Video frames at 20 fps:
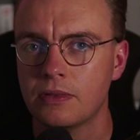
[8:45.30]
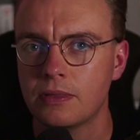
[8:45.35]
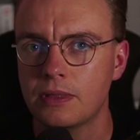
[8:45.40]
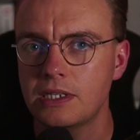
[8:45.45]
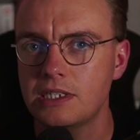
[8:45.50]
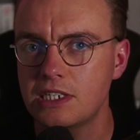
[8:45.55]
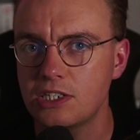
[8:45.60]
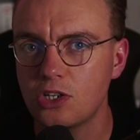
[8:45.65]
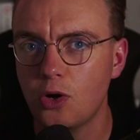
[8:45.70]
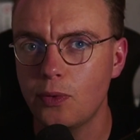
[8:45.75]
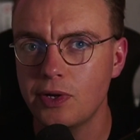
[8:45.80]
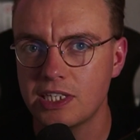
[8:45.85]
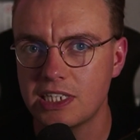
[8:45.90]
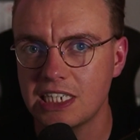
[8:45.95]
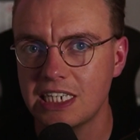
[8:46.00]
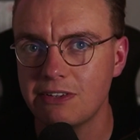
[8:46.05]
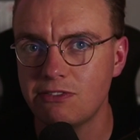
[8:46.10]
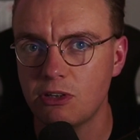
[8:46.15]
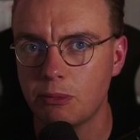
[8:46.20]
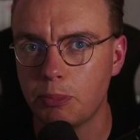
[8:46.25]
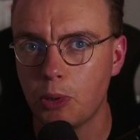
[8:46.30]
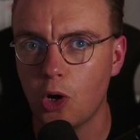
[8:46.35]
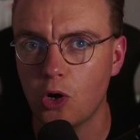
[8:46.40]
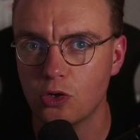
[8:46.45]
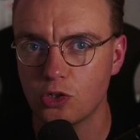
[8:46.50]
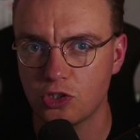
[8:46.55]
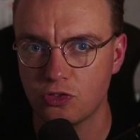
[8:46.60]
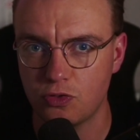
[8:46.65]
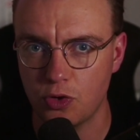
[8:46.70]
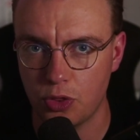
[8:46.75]
this is going to give you
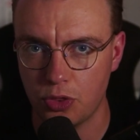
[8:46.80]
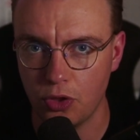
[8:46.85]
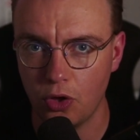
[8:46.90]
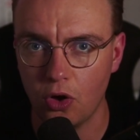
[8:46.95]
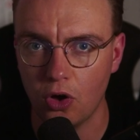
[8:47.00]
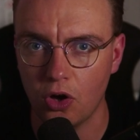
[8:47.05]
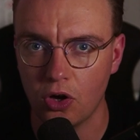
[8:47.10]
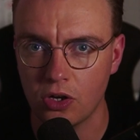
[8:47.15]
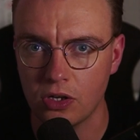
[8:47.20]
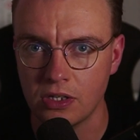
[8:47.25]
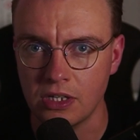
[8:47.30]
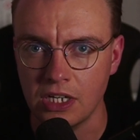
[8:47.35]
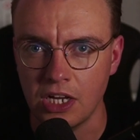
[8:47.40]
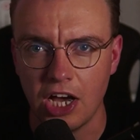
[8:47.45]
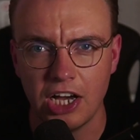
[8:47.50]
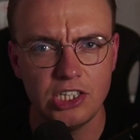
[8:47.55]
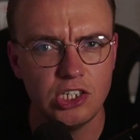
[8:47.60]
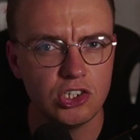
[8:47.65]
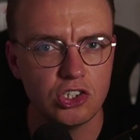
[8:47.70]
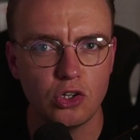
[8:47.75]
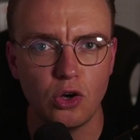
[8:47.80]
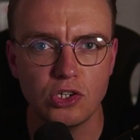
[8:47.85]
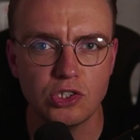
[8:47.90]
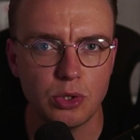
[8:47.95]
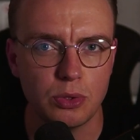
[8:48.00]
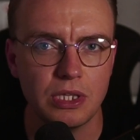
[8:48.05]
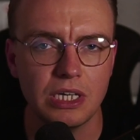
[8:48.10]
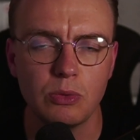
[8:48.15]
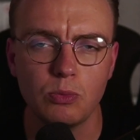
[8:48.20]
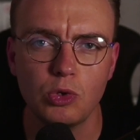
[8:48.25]
pause for thought. And you start to
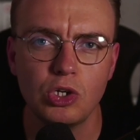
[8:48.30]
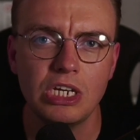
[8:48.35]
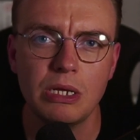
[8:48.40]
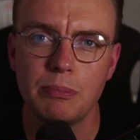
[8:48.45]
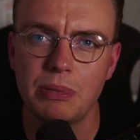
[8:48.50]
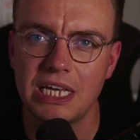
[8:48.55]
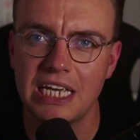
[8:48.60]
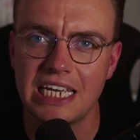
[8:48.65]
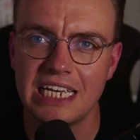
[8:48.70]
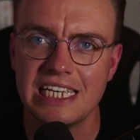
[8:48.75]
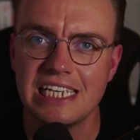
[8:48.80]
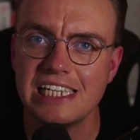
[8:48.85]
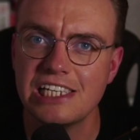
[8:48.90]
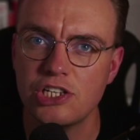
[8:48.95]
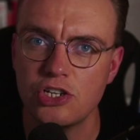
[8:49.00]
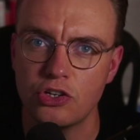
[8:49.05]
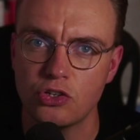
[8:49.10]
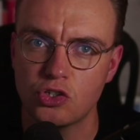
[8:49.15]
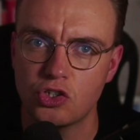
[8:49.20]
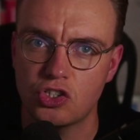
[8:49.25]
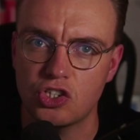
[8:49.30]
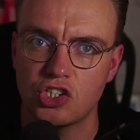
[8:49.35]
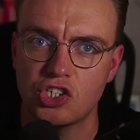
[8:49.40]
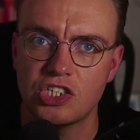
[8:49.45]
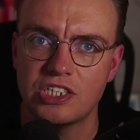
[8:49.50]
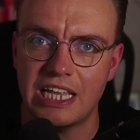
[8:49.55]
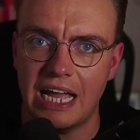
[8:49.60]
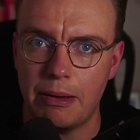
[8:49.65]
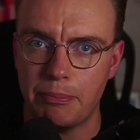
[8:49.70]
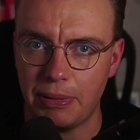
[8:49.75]
think, wouldn't it be easier just to
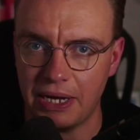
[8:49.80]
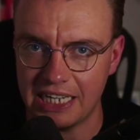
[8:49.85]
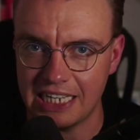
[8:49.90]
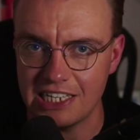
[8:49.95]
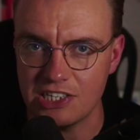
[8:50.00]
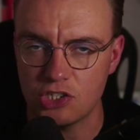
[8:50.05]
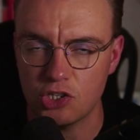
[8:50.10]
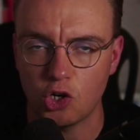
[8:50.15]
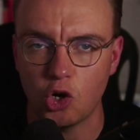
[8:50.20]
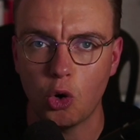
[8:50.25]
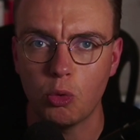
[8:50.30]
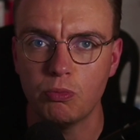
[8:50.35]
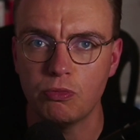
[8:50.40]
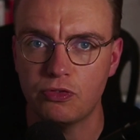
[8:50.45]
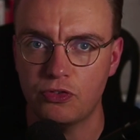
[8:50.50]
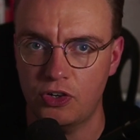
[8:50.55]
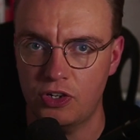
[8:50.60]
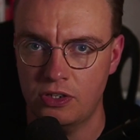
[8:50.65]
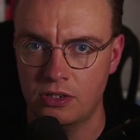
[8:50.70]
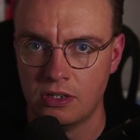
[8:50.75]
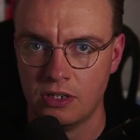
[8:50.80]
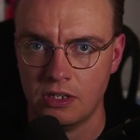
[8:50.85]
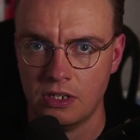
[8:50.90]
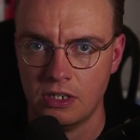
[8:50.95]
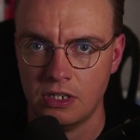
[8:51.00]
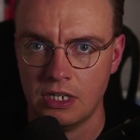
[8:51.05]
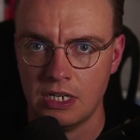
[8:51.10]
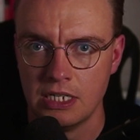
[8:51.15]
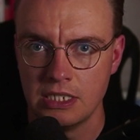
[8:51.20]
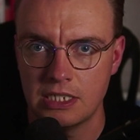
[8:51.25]
step back into comfort?
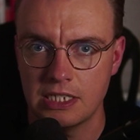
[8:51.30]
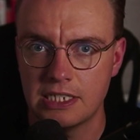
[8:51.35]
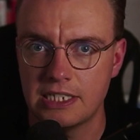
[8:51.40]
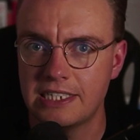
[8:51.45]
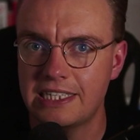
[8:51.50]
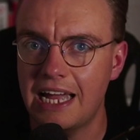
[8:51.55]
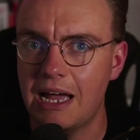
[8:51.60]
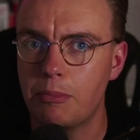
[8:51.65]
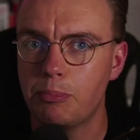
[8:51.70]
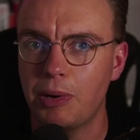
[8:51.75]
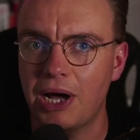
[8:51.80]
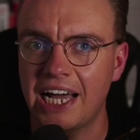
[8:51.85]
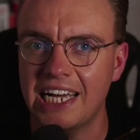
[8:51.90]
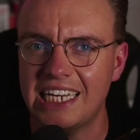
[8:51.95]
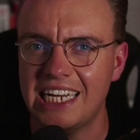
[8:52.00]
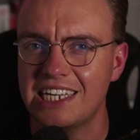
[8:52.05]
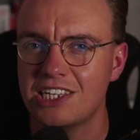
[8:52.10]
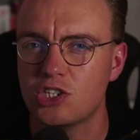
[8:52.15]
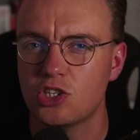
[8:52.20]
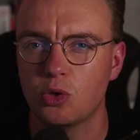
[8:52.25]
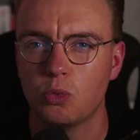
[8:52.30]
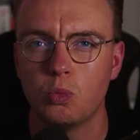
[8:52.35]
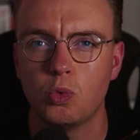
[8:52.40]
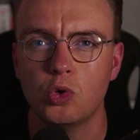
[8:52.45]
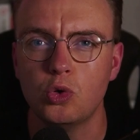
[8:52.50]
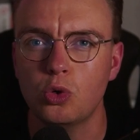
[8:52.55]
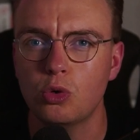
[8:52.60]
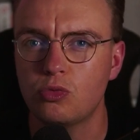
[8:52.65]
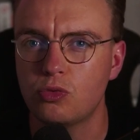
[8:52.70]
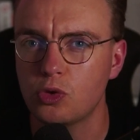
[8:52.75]
To step back into the
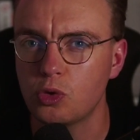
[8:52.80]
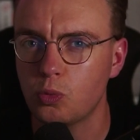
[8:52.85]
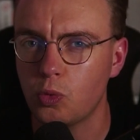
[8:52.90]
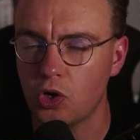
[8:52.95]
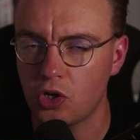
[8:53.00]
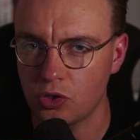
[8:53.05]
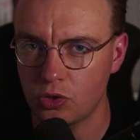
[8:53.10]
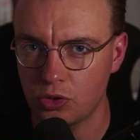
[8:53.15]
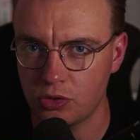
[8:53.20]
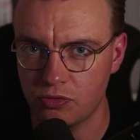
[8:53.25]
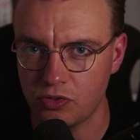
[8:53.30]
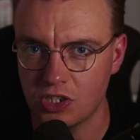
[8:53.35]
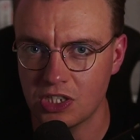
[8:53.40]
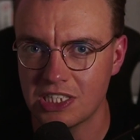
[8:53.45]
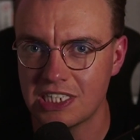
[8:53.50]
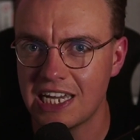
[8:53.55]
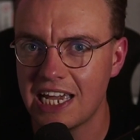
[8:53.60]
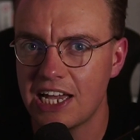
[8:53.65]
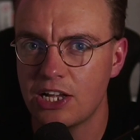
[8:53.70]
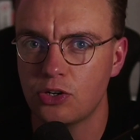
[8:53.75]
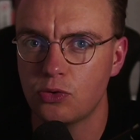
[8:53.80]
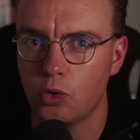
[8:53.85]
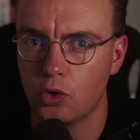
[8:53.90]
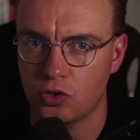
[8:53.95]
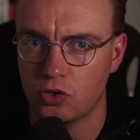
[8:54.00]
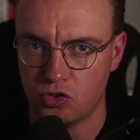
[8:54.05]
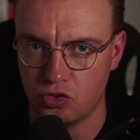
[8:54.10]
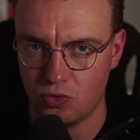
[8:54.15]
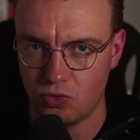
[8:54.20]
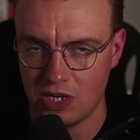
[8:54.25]
wonderful world of container
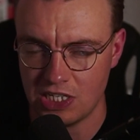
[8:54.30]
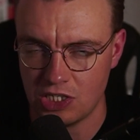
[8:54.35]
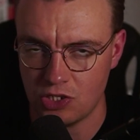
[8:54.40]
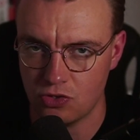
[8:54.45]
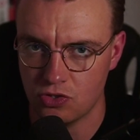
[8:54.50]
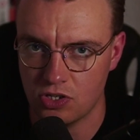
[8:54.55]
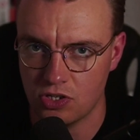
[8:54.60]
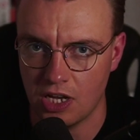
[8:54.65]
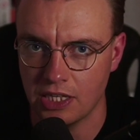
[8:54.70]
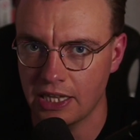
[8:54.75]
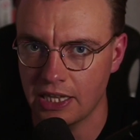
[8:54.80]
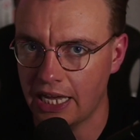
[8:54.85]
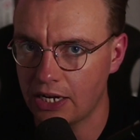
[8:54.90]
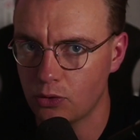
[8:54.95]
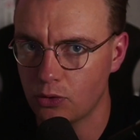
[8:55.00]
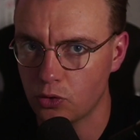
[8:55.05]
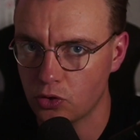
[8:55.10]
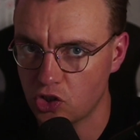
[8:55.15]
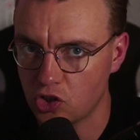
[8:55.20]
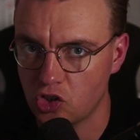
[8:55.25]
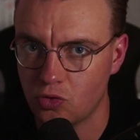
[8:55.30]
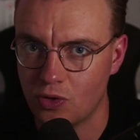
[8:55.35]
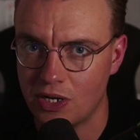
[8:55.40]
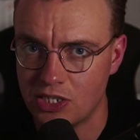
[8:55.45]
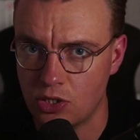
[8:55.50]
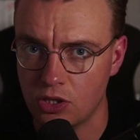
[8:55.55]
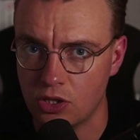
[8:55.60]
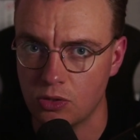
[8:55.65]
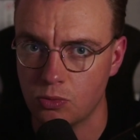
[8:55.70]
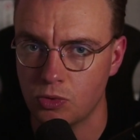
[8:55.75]
orchestrators and that
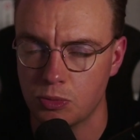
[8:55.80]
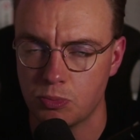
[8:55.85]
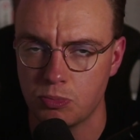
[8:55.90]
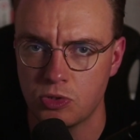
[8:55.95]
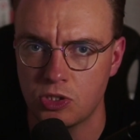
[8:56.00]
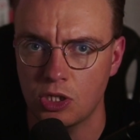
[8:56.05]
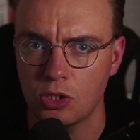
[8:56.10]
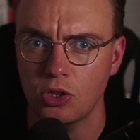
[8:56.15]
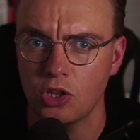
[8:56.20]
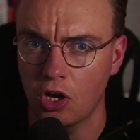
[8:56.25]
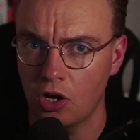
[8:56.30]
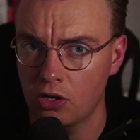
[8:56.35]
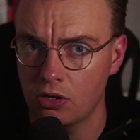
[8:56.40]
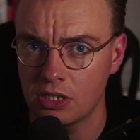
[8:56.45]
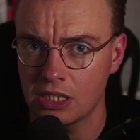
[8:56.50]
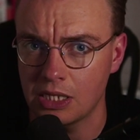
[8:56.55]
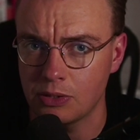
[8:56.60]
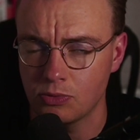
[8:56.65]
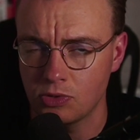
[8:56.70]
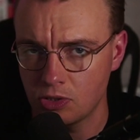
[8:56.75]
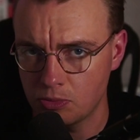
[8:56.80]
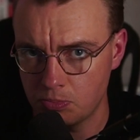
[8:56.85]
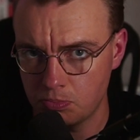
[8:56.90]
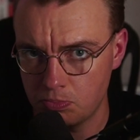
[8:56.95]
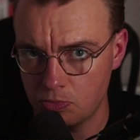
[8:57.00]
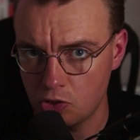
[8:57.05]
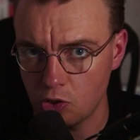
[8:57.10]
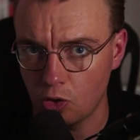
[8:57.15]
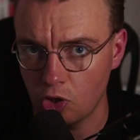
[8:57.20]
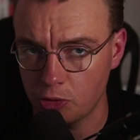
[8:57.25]
orchestrator that we're still not allowed to
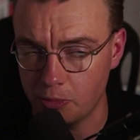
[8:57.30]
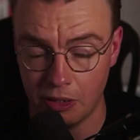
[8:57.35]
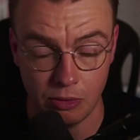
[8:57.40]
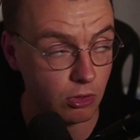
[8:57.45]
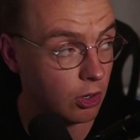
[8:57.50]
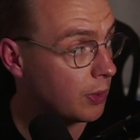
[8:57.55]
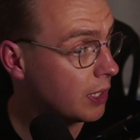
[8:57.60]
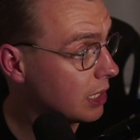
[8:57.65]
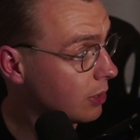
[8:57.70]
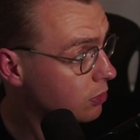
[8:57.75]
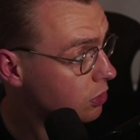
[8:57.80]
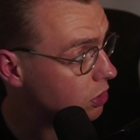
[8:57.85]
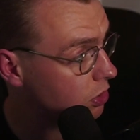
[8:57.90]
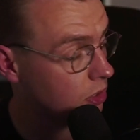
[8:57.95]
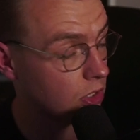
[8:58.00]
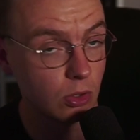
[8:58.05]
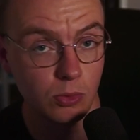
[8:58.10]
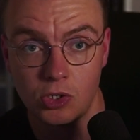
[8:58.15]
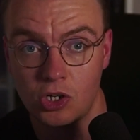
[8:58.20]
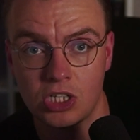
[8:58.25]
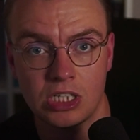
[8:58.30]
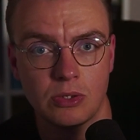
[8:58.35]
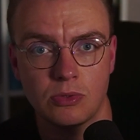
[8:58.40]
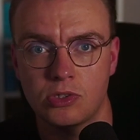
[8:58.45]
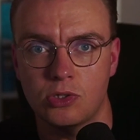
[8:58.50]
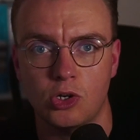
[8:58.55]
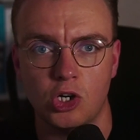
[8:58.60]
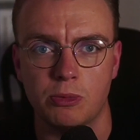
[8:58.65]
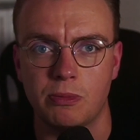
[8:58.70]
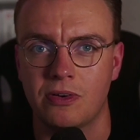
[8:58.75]
talk about. Are we allowed to? No, we're not allowed to
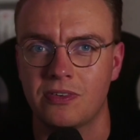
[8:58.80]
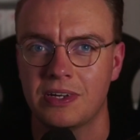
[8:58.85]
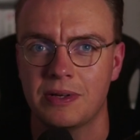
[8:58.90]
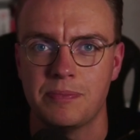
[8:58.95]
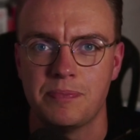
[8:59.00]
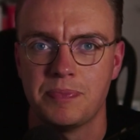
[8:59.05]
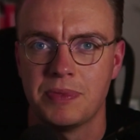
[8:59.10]
talk about it.